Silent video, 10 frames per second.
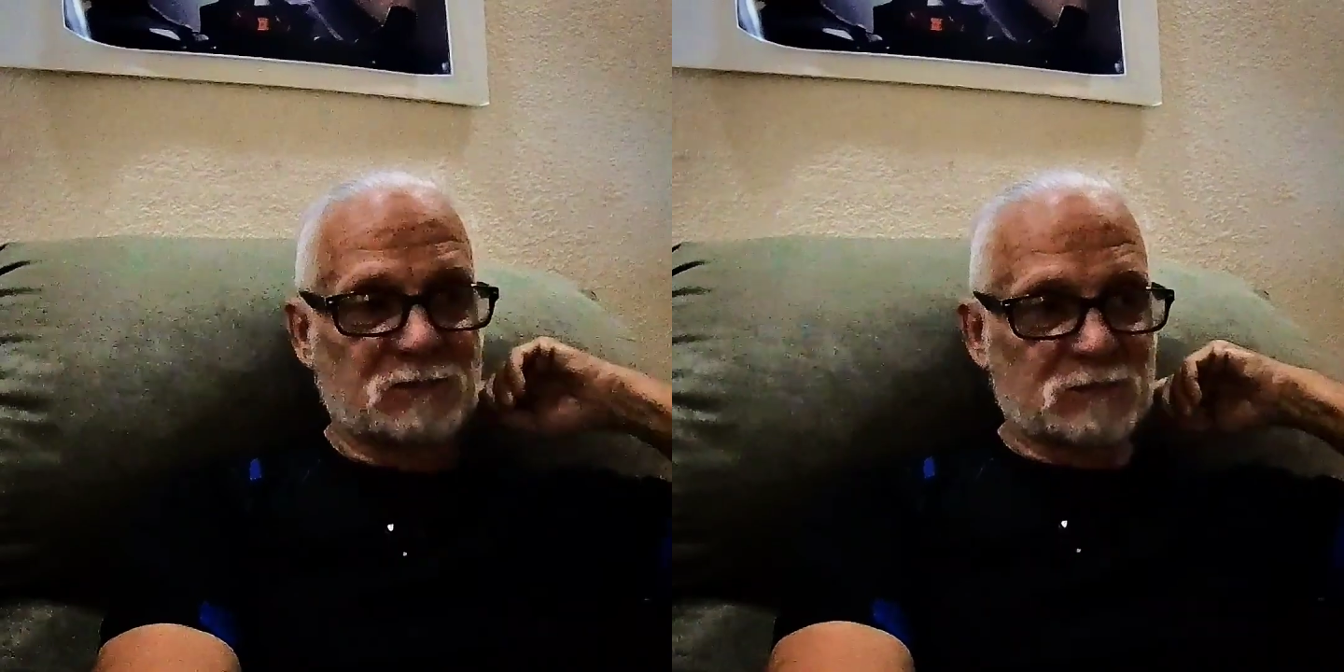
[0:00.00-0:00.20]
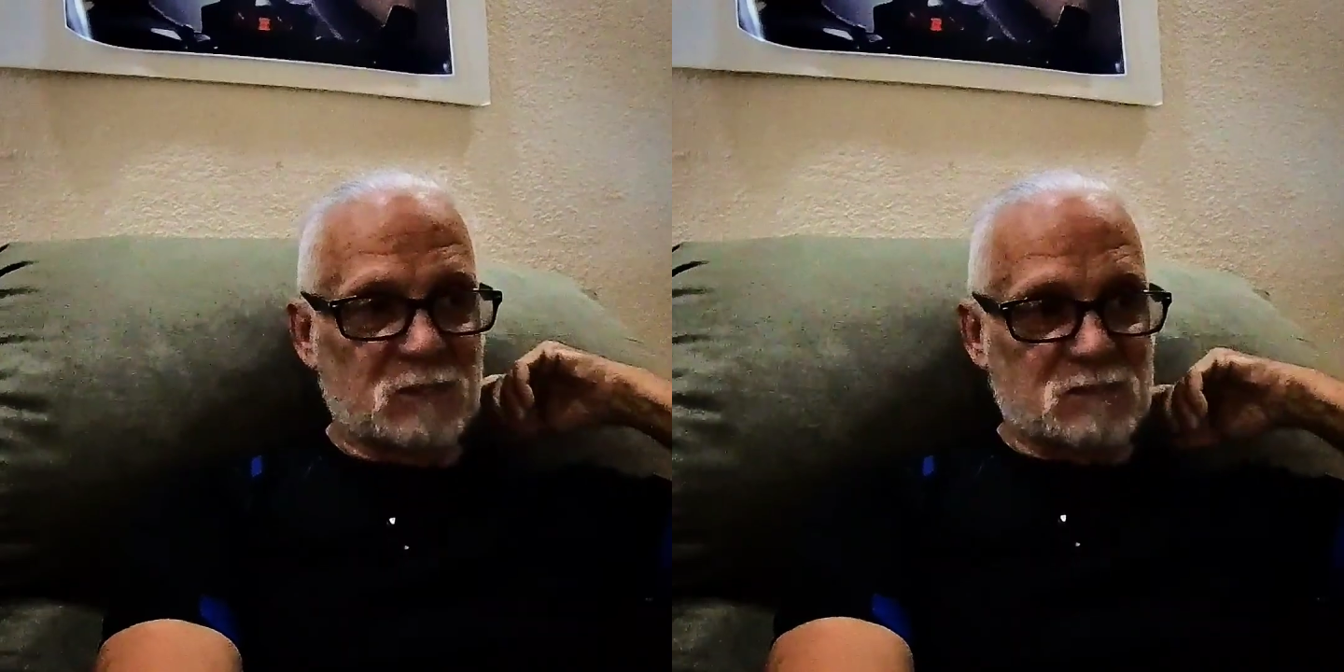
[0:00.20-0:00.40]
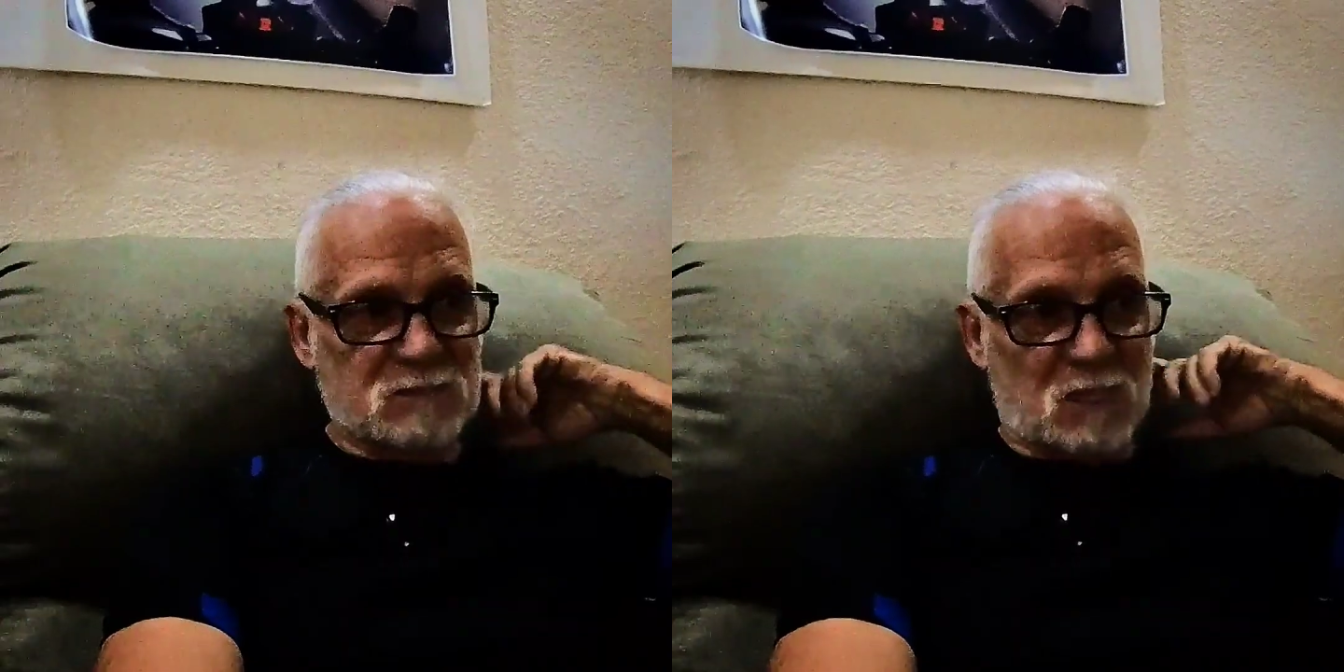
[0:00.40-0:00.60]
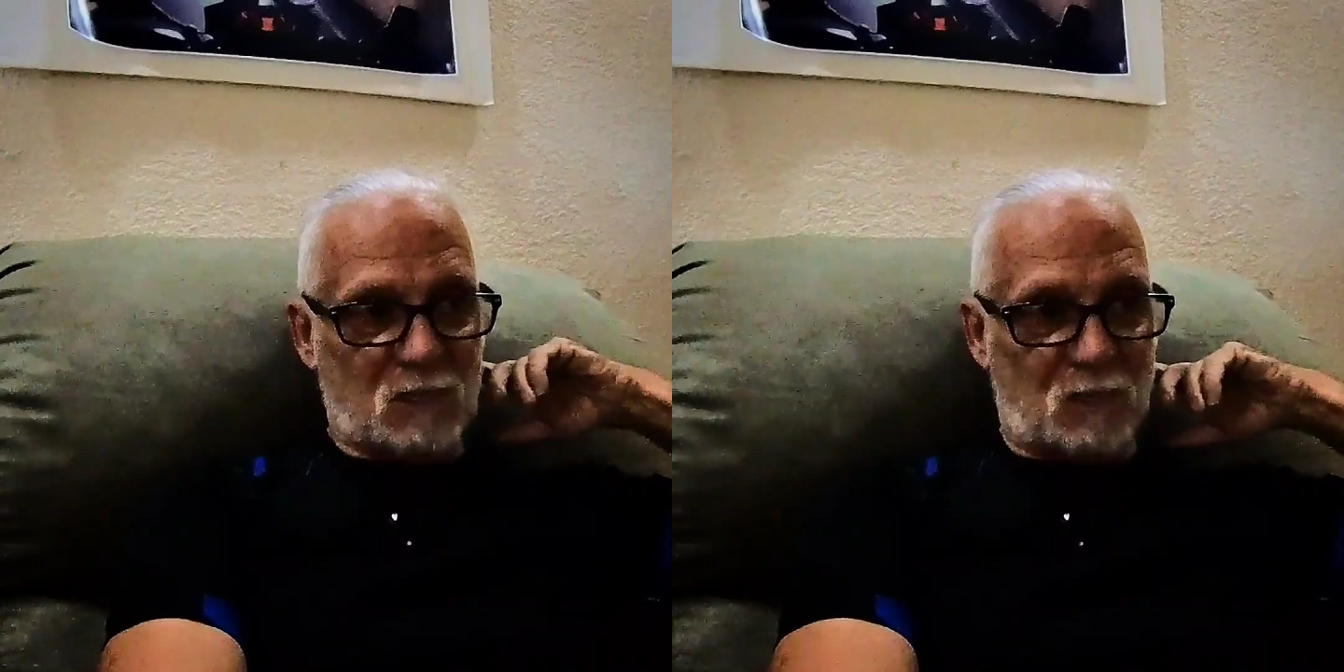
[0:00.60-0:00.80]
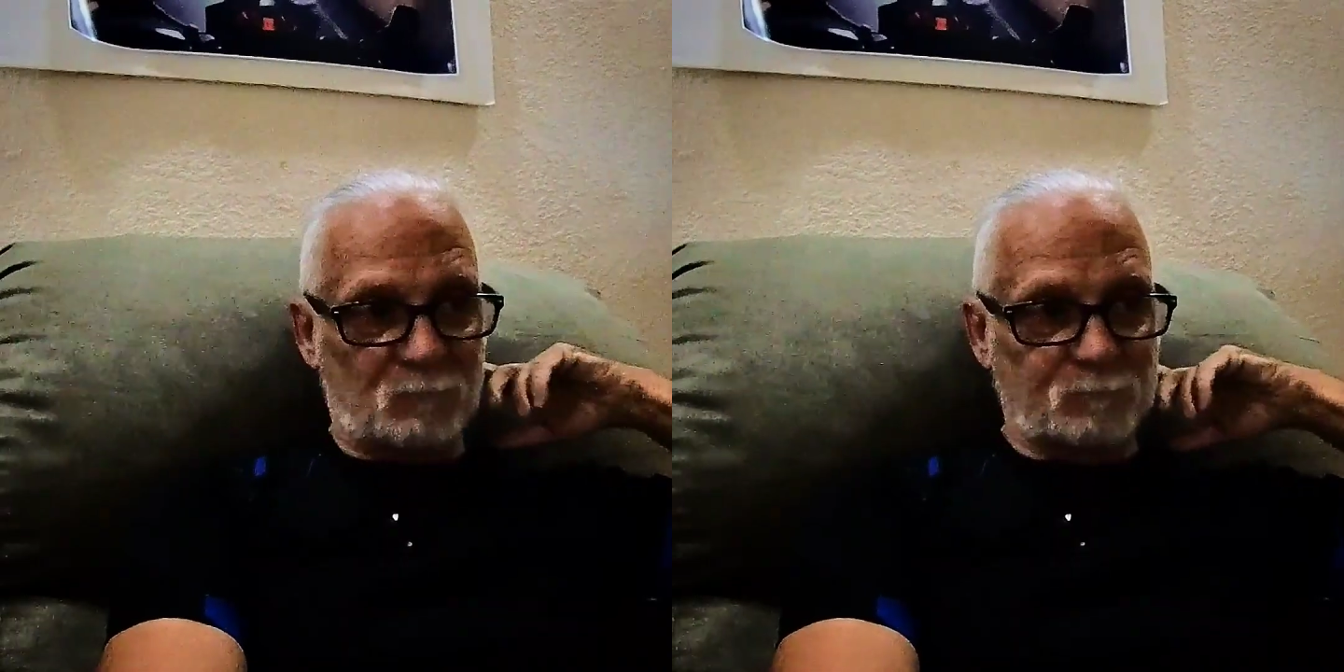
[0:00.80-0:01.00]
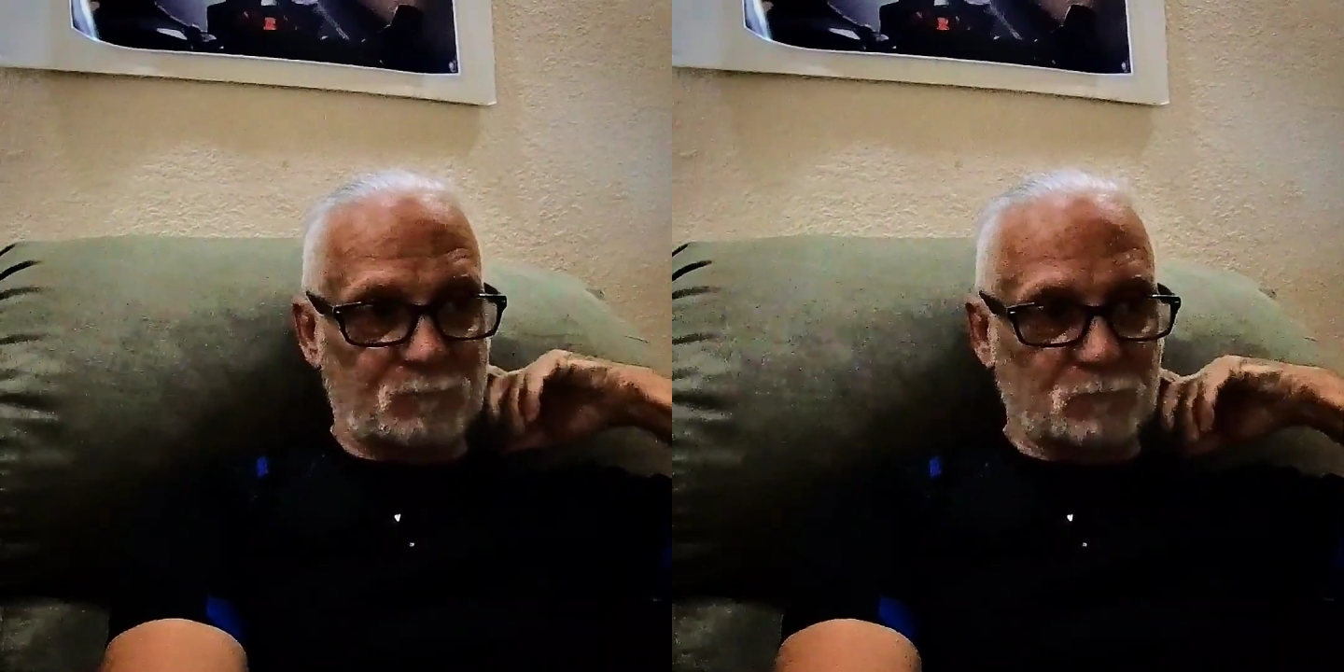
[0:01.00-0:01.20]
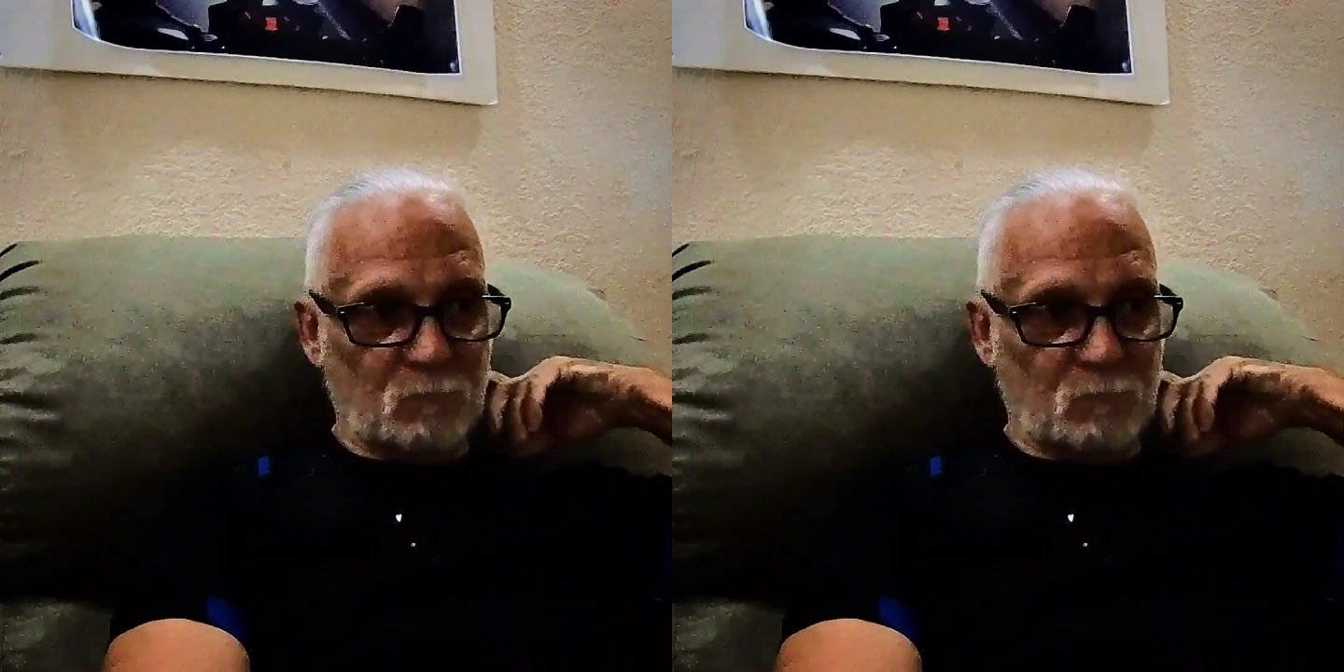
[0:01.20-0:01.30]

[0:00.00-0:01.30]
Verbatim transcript: it. Um,